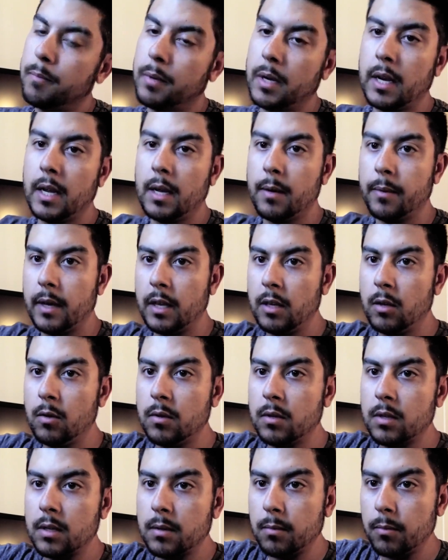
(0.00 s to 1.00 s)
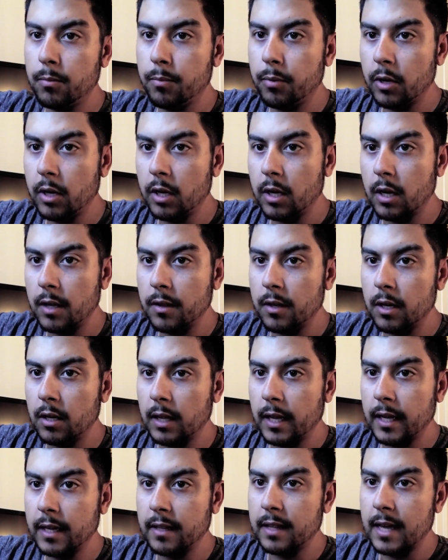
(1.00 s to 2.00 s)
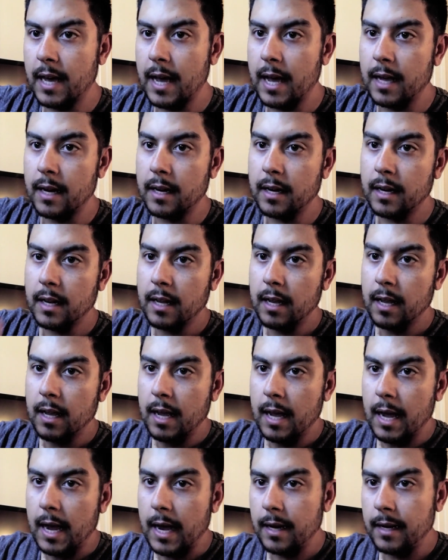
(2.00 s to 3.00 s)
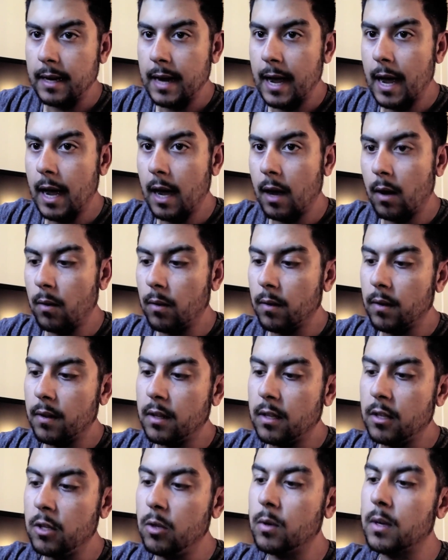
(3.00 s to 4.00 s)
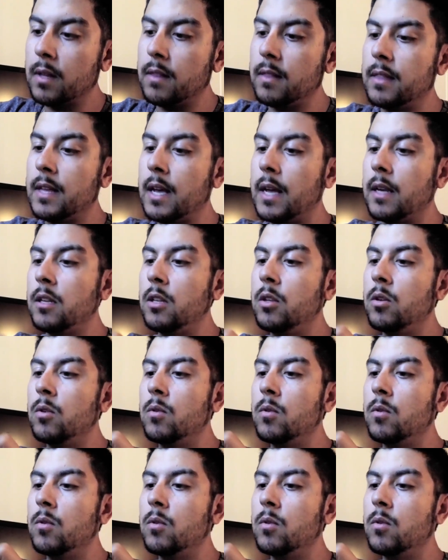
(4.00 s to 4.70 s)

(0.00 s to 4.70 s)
But anyway, you put it on there like that, And now you can then